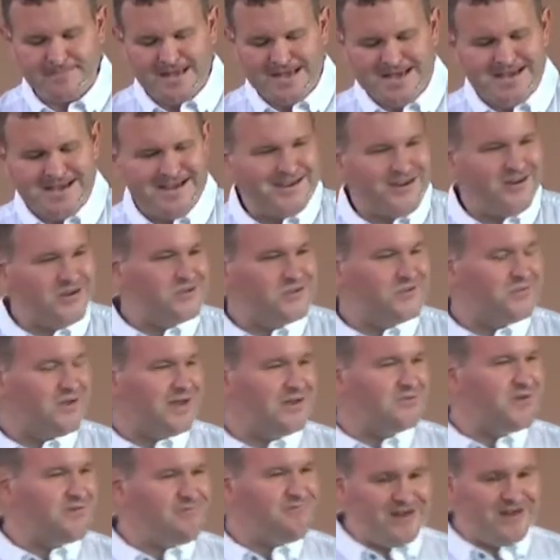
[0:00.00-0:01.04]
You know, as, as
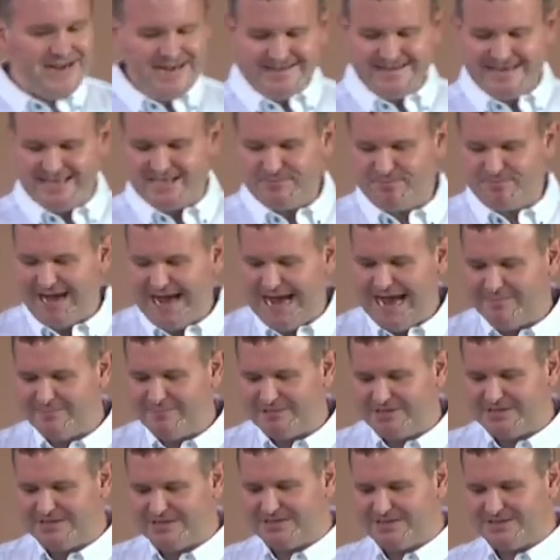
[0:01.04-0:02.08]
we read this,
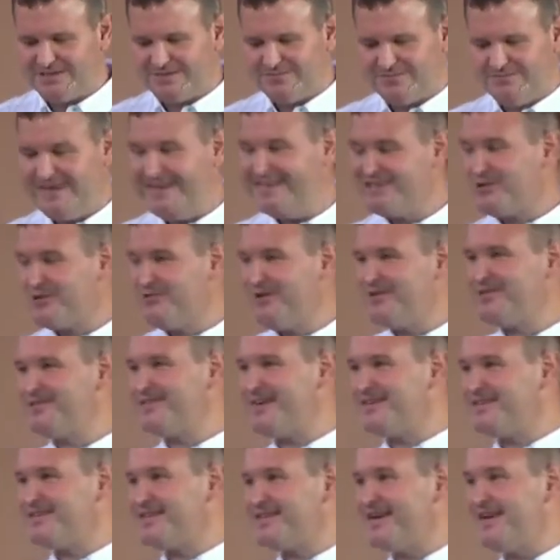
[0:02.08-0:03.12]
perhaps we need to question
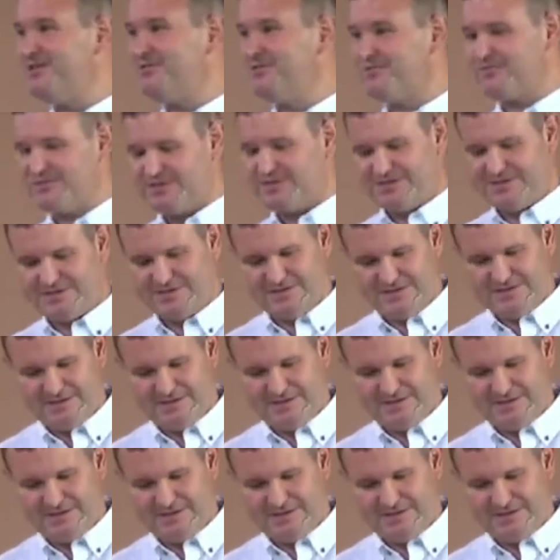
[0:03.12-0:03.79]
ourselves